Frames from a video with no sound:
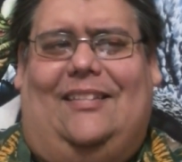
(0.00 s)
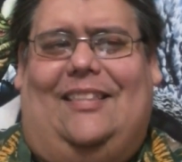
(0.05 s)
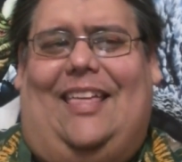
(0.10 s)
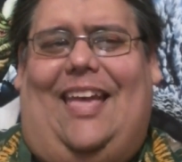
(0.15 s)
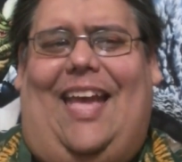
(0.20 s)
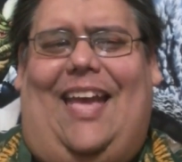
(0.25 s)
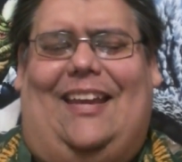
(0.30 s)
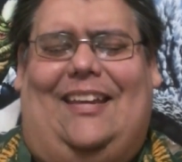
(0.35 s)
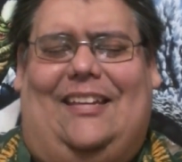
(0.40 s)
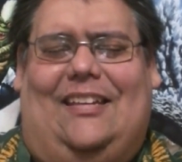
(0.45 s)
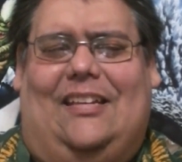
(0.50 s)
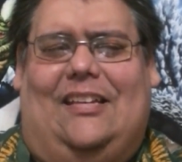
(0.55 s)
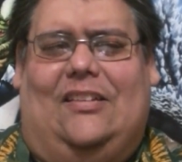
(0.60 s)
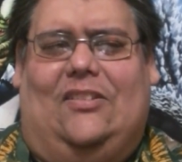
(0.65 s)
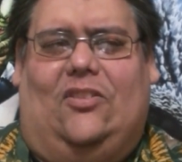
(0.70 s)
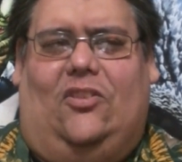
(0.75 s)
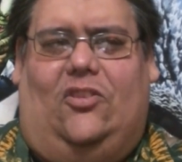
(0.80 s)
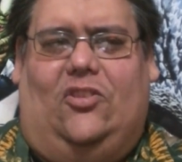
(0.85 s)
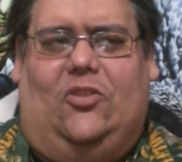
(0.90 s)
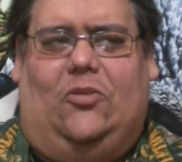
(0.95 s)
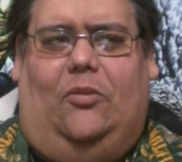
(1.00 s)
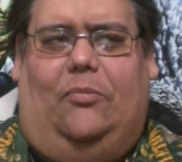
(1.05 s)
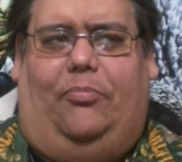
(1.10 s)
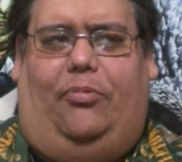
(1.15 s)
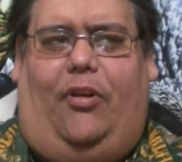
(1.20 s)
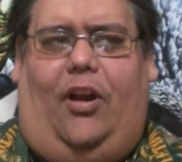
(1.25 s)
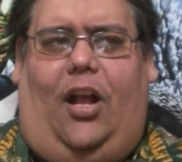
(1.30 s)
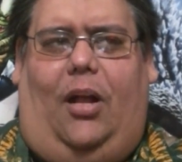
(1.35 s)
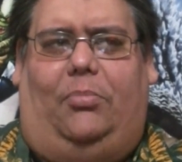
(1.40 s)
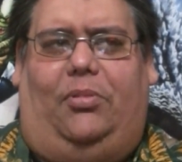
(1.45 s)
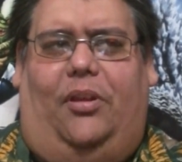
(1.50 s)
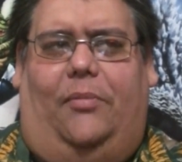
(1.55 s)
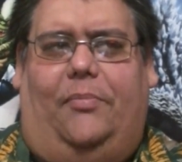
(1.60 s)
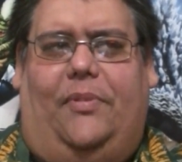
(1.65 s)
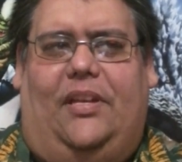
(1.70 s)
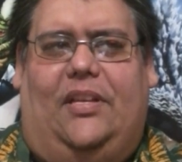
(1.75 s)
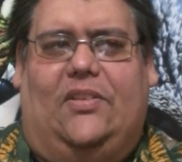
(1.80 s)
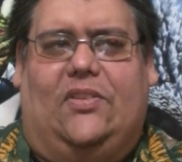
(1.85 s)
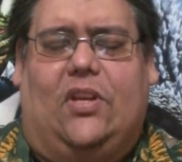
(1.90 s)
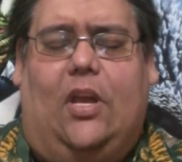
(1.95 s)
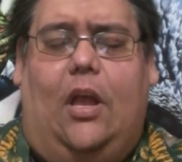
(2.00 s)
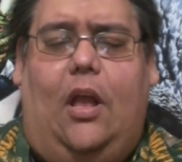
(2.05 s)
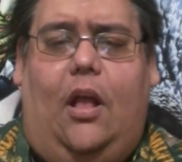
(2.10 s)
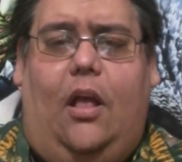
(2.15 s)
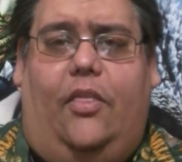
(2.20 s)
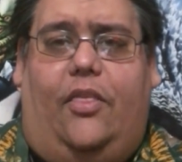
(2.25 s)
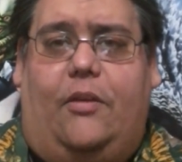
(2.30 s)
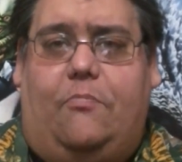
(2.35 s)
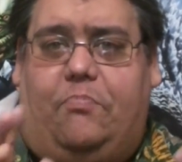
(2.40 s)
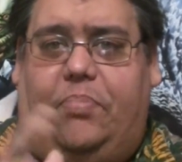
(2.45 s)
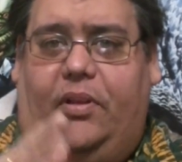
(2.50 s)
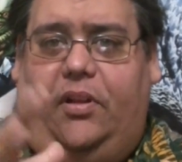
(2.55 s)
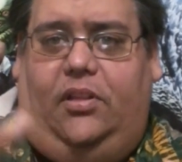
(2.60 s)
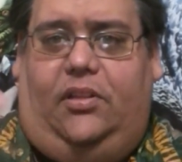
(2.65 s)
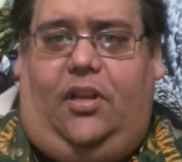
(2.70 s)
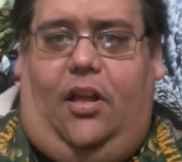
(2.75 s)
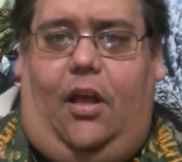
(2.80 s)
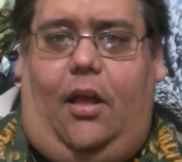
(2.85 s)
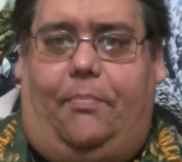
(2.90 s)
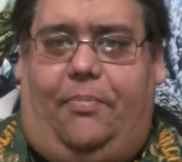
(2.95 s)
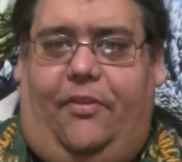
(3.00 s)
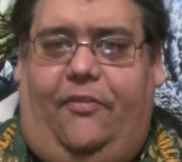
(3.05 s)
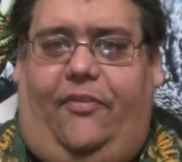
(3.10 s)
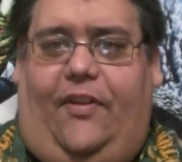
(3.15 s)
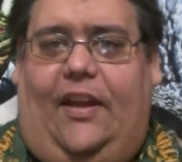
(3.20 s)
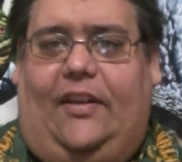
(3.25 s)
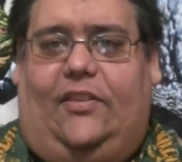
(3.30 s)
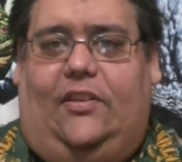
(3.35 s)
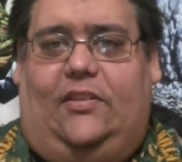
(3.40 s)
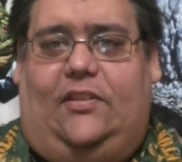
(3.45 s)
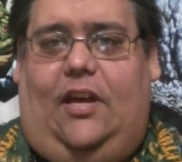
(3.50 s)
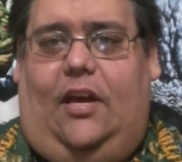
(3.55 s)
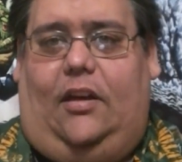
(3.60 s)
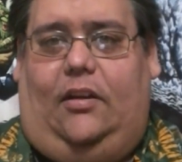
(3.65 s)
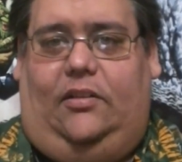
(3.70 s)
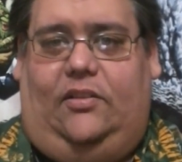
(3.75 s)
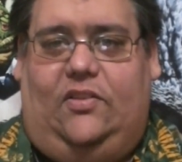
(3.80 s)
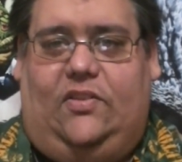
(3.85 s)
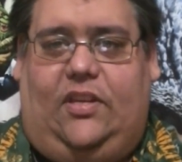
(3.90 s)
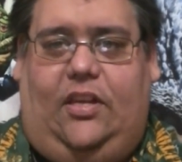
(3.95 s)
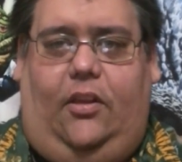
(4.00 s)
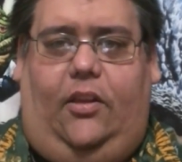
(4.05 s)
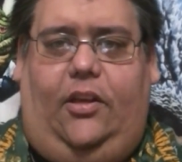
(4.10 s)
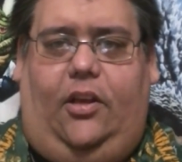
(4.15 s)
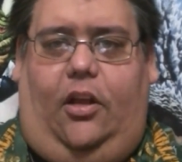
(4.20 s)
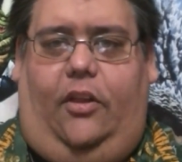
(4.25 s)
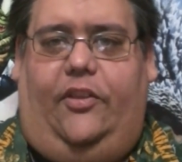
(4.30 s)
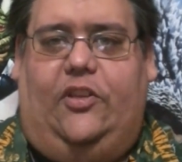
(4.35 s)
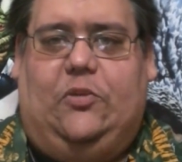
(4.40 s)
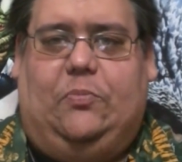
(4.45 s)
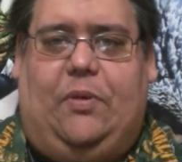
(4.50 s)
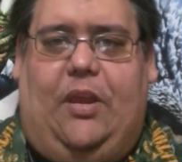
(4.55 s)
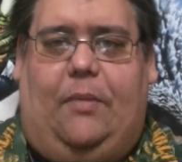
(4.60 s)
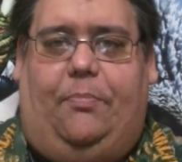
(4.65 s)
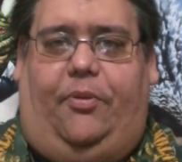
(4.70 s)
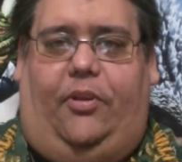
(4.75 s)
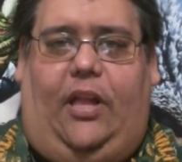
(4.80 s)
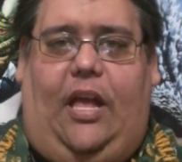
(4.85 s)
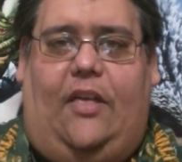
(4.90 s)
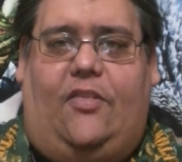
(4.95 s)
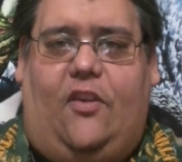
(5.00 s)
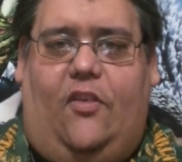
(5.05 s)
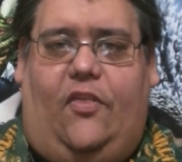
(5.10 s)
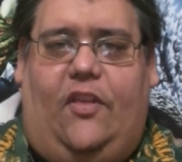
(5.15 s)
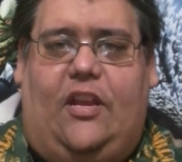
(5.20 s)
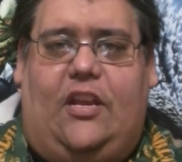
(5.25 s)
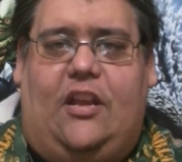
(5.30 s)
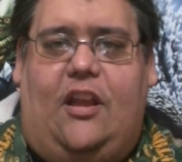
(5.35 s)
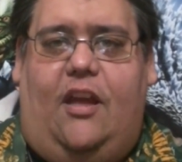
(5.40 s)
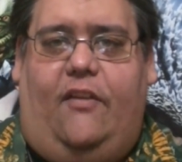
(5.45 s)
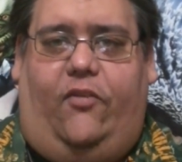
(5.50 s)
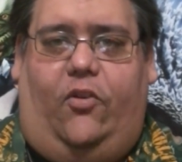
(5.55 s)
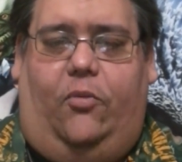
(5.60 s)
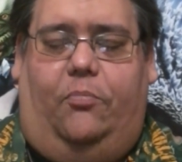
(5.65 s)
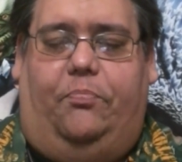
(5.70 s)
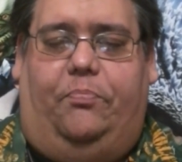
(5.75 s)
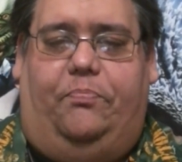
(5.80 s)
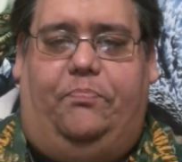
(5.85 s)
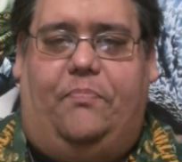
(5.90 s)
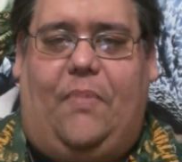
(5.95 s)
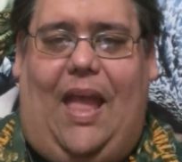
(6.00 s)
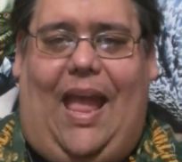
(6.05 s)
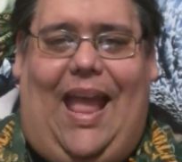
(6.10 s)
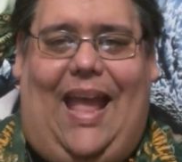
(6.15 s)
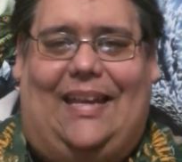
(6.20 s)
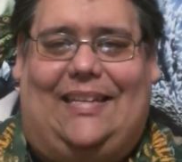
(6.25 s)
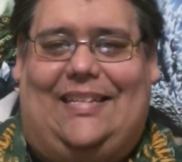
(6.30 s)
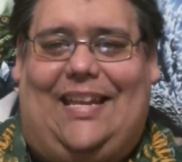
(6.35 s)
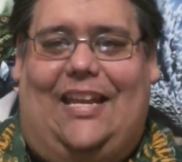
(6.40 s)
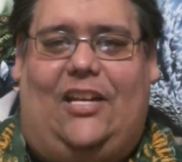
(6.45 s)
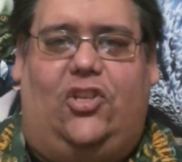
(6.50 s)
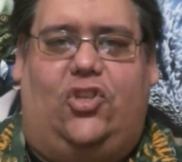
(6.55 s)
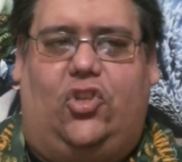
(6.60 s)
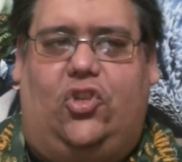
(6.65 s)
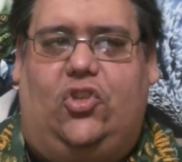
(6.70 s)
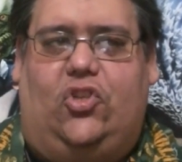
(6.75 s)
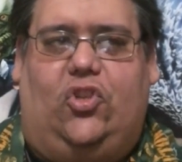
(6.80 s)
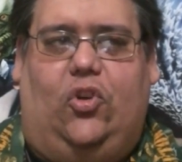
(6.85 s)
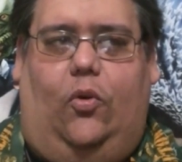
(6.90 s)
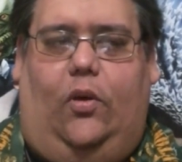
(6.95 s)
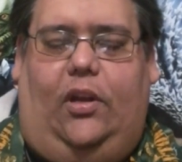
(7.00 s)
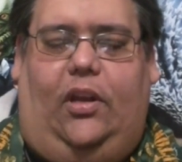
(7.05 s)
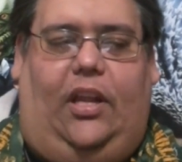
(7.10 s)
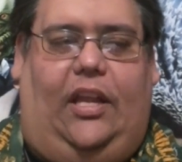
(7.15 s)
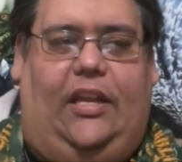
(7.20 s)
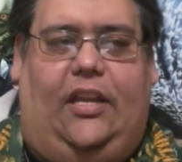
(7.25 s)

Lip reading: That is also a problem. Is they build up the fact that Donald is killing all these people, and then they never add tension to it.